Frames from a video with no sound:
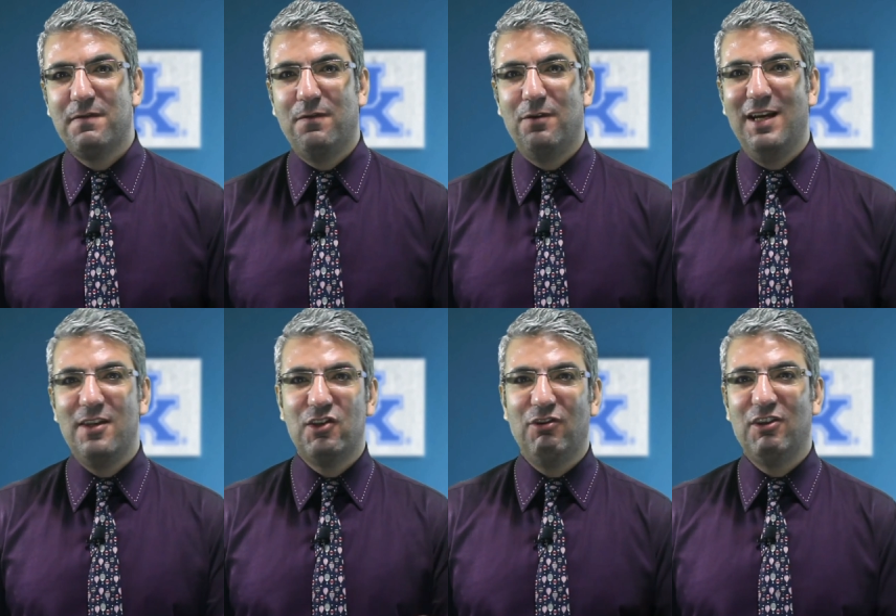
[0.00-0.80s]
for
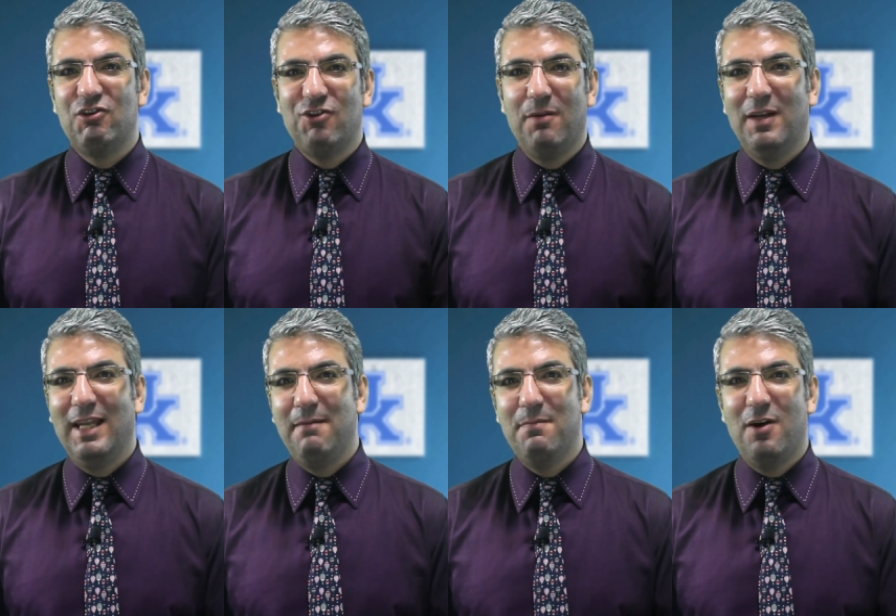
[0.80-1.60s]
entering the German
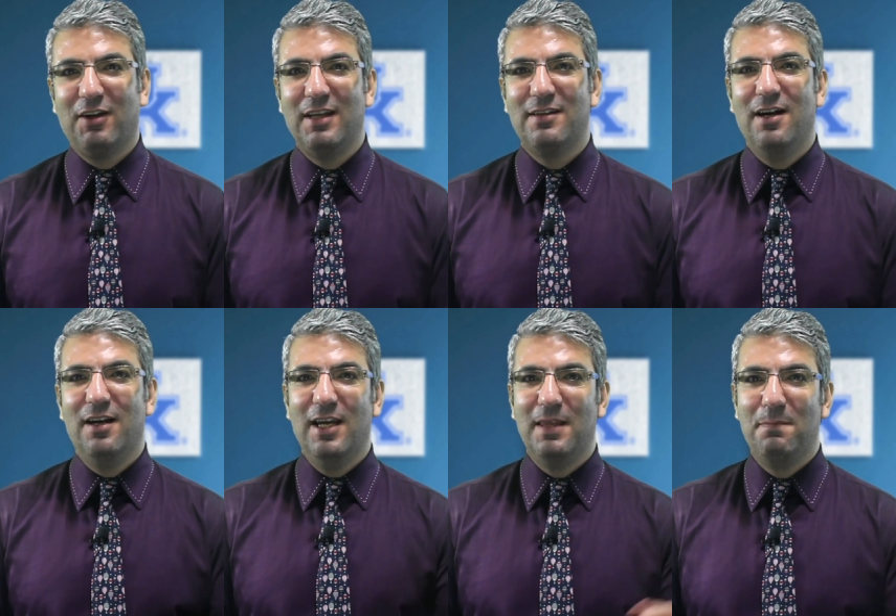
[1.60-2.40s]
labor market
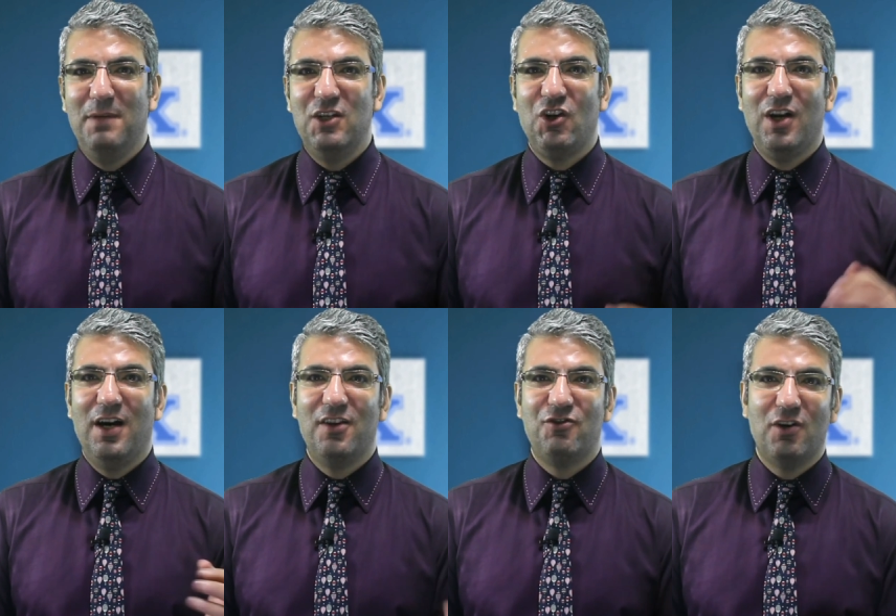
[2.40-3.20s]
on admission
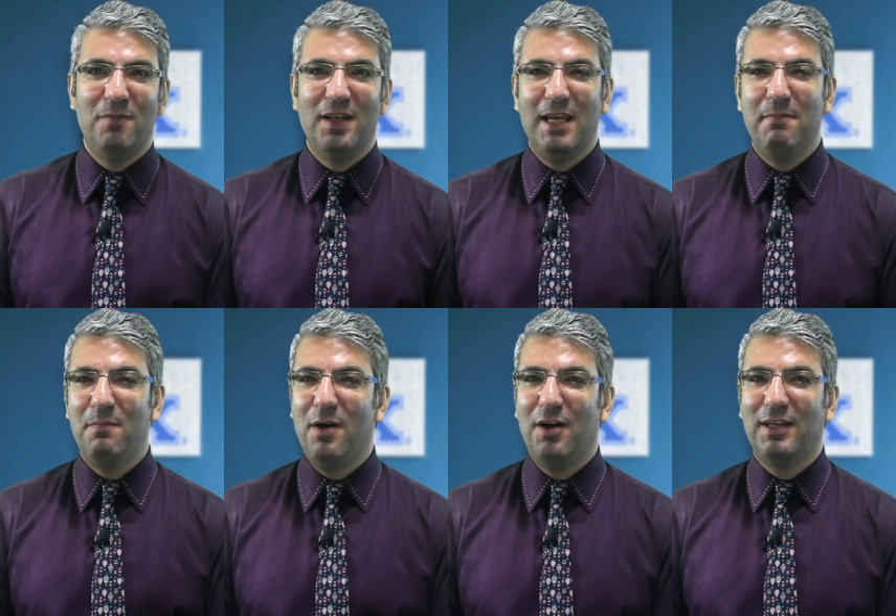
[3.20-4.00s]
on the German labor
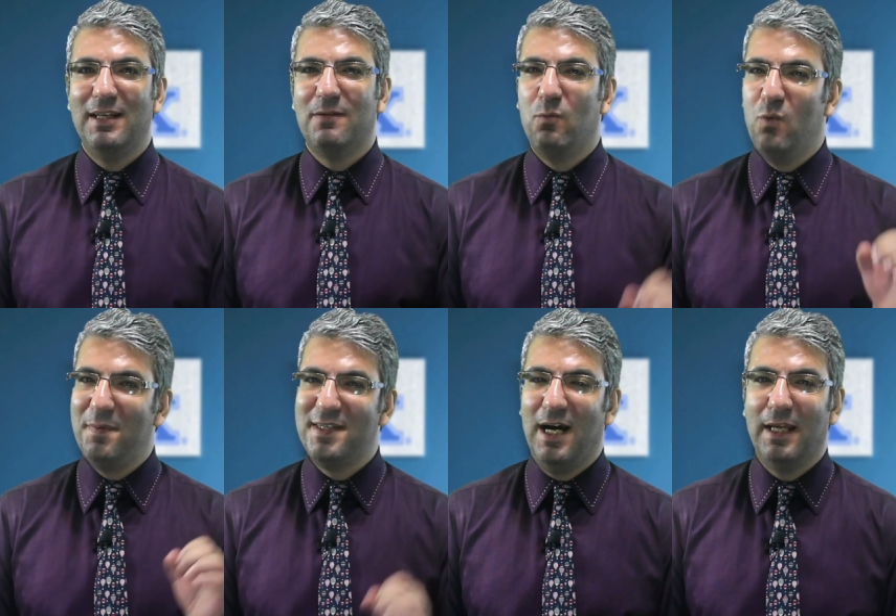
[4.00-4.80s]
market
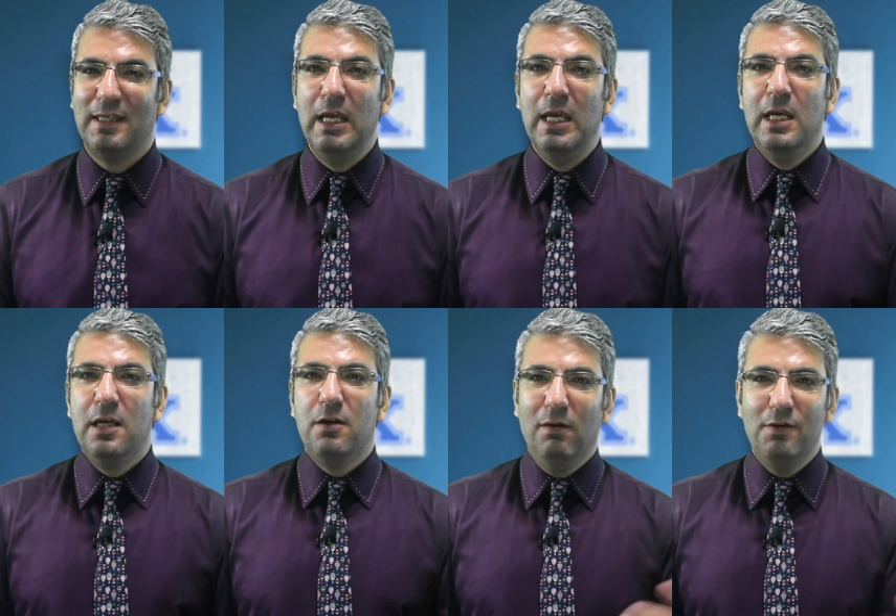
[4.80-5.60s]
website.
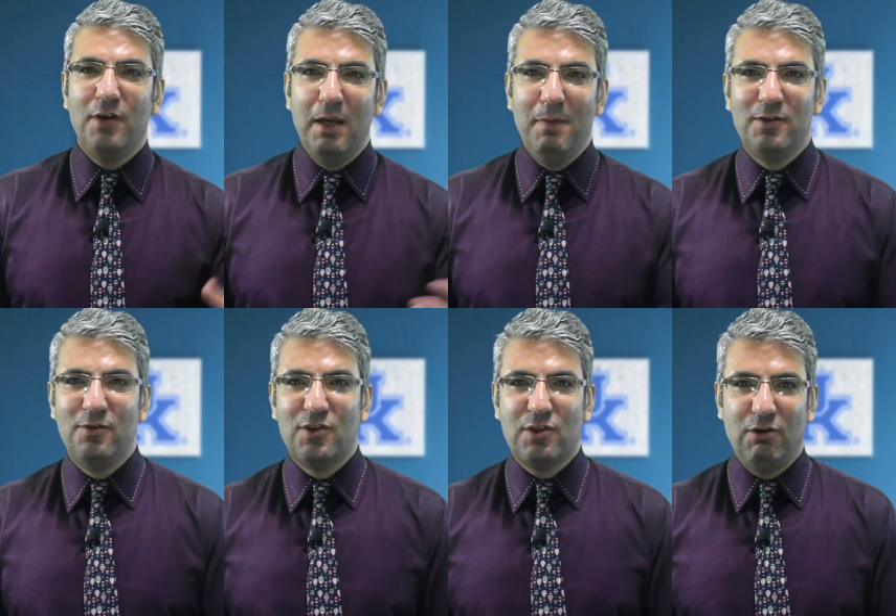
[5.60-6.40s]
You're also able
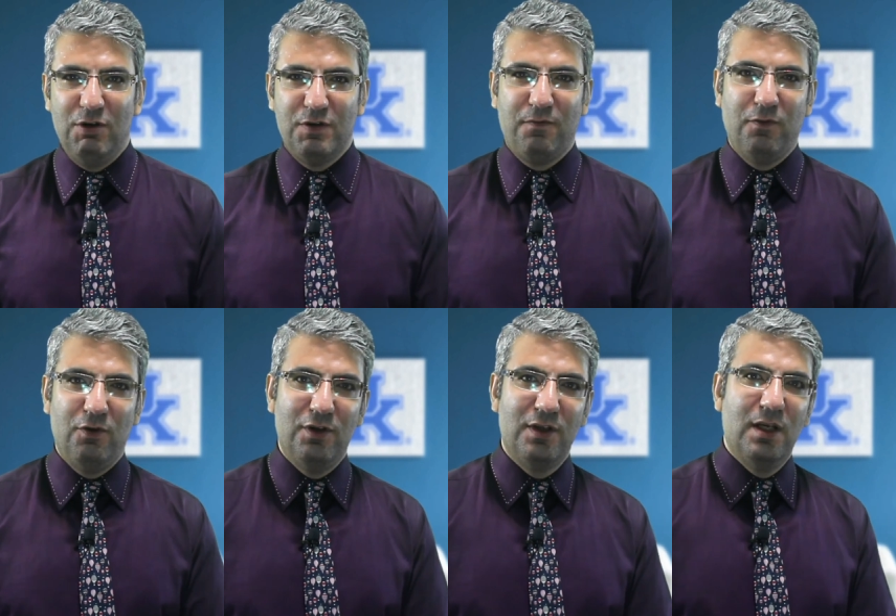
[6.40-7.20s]
to search
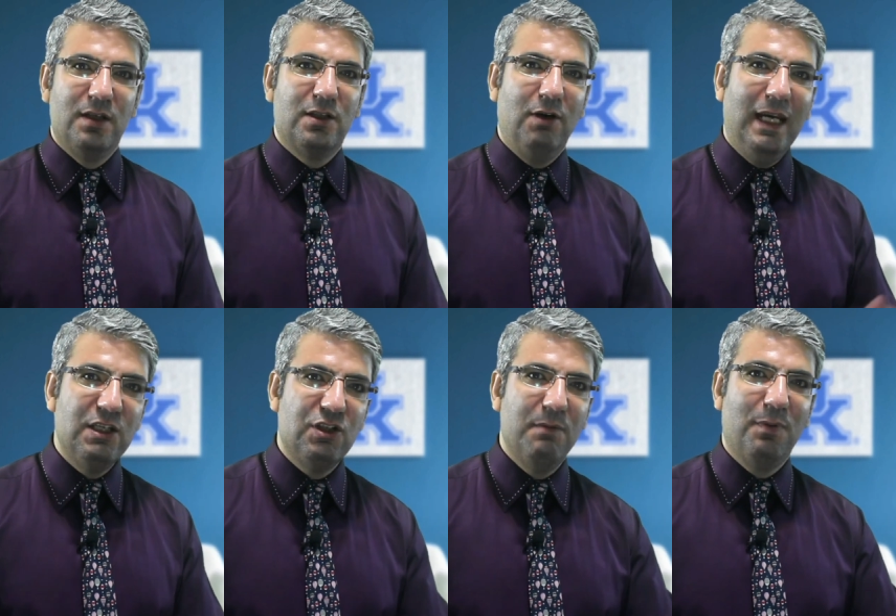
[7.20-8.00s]
for
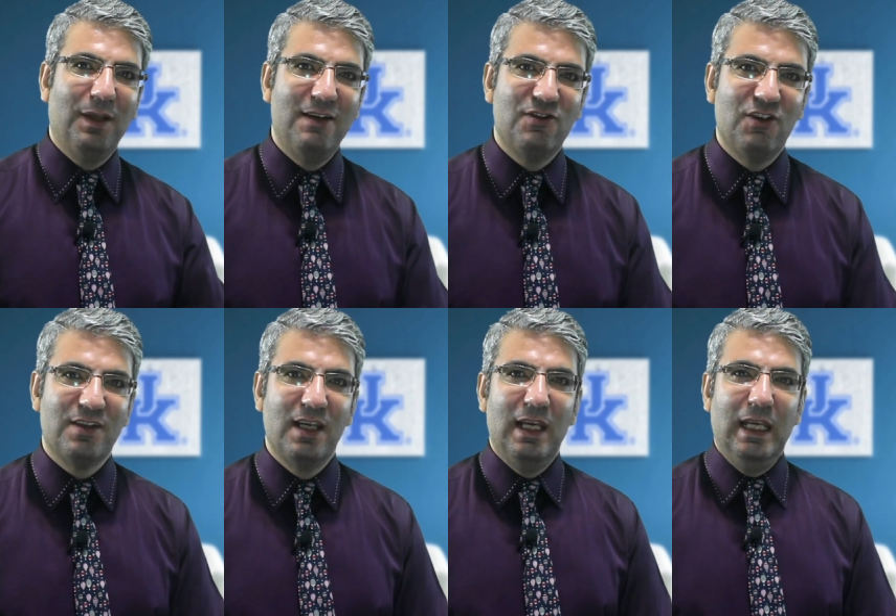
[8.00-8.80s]
traineeship
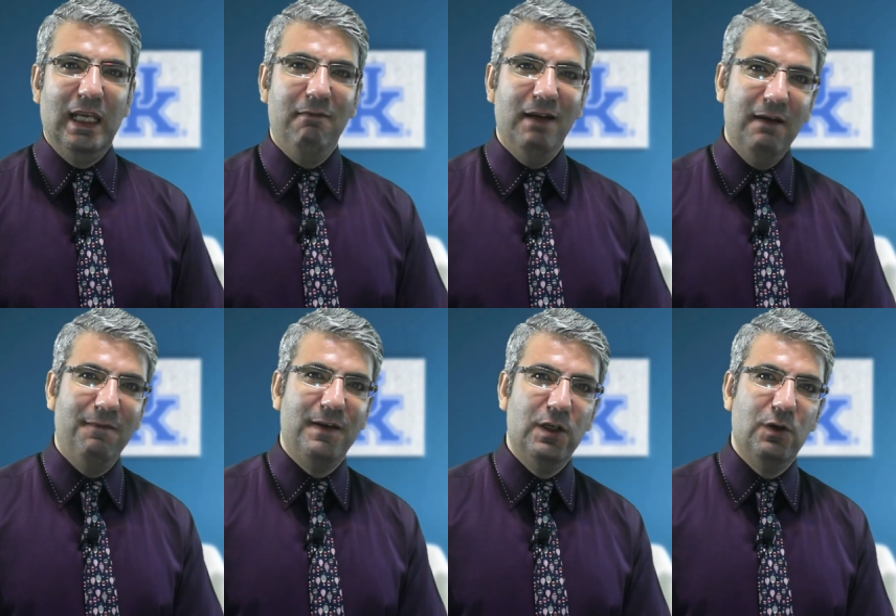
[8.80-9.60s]
places. Even
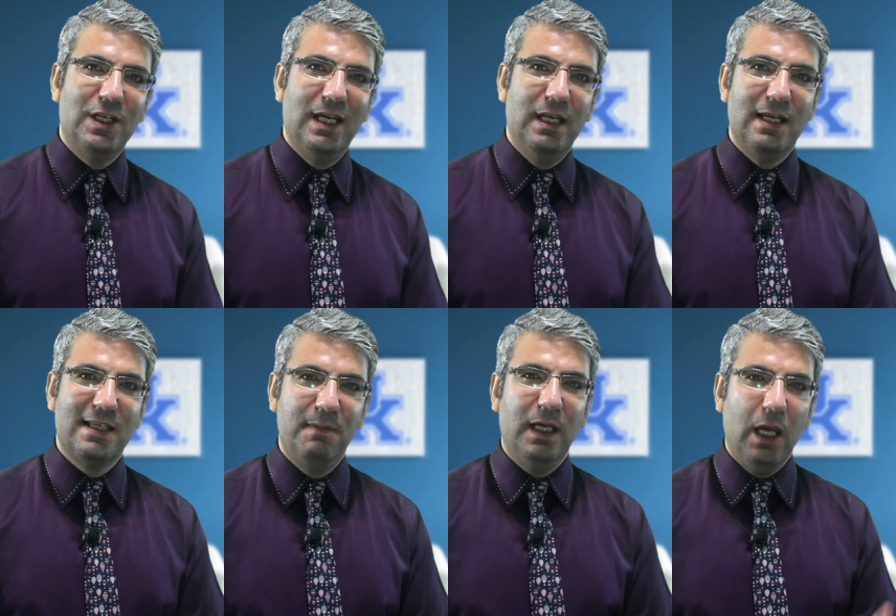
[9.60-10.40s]
if you can
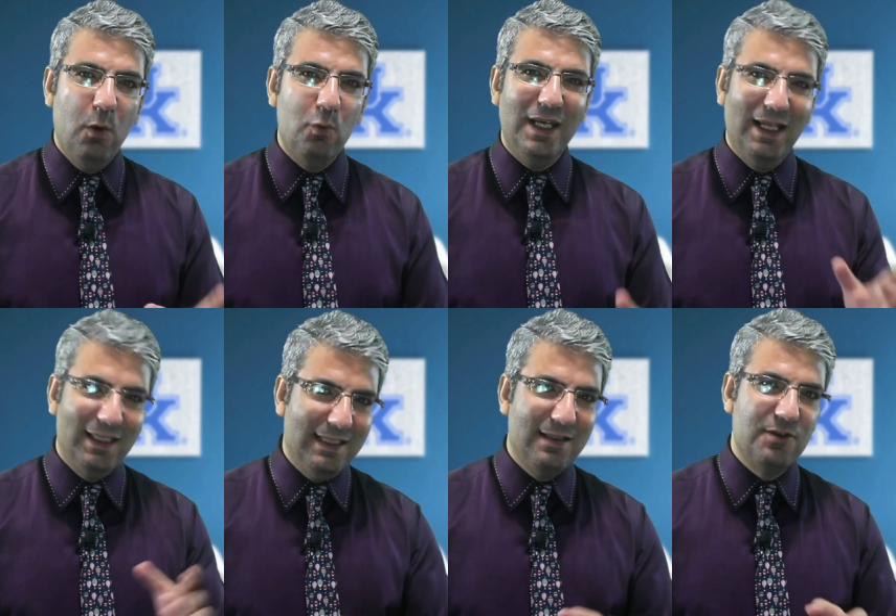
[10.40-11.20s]
speak only a
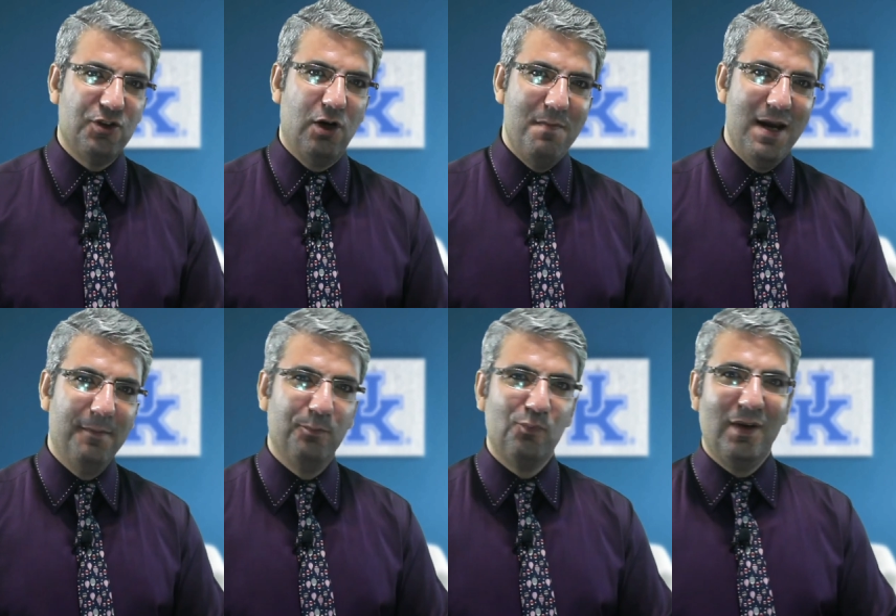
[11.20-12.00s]
little
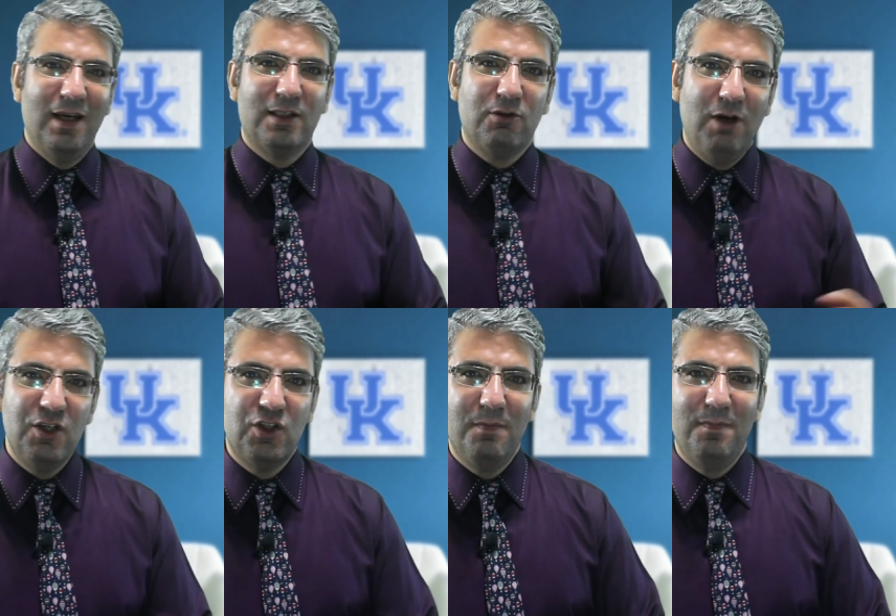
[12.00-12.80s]
German, a
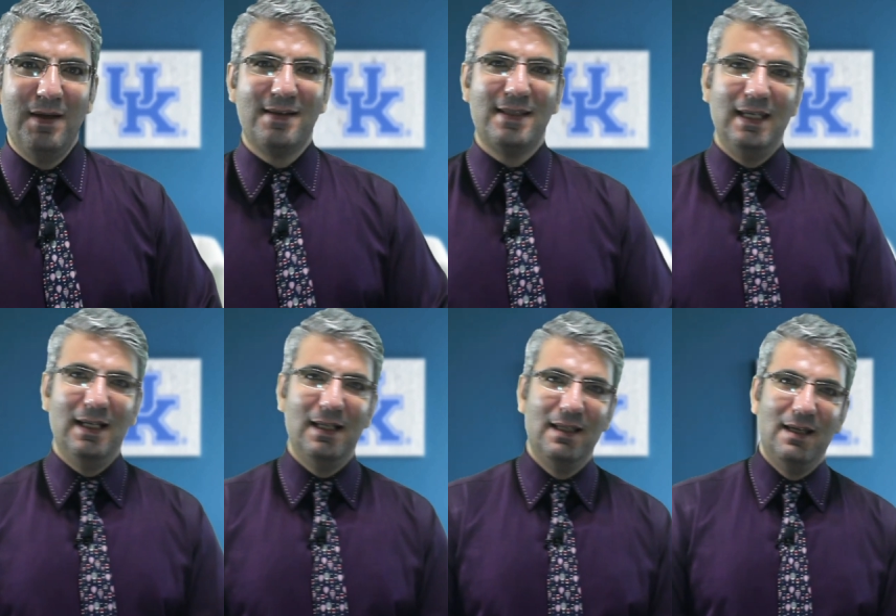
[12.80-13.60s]
traineeship
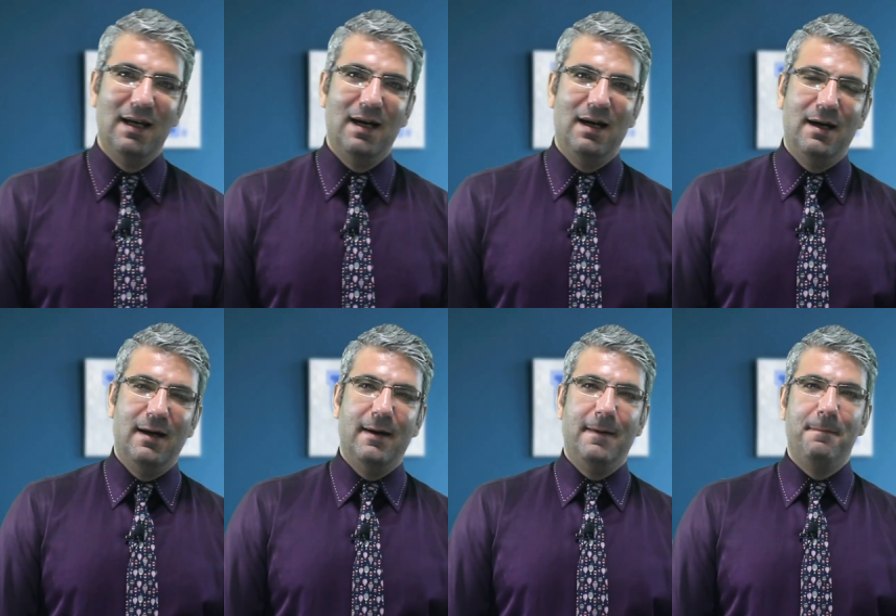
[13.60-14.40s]
still
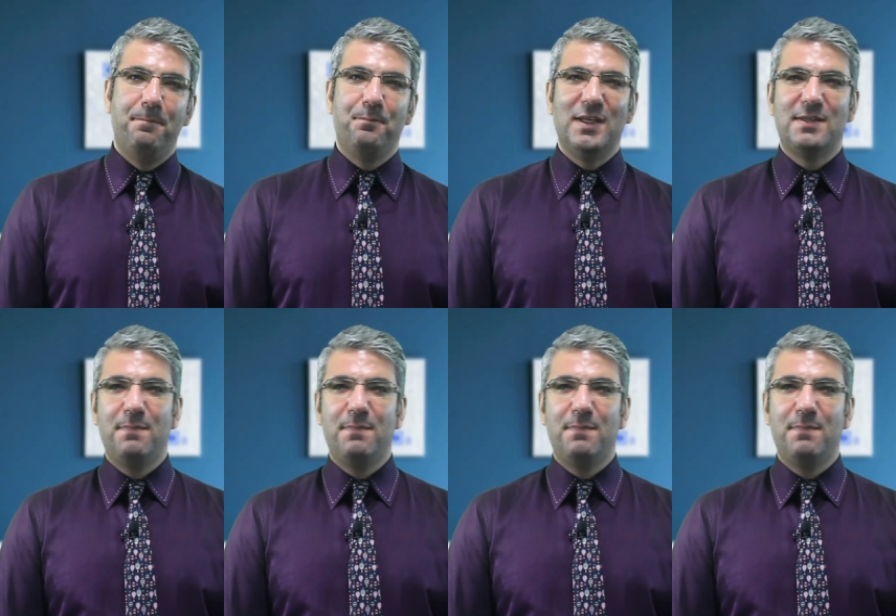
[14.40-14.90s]
is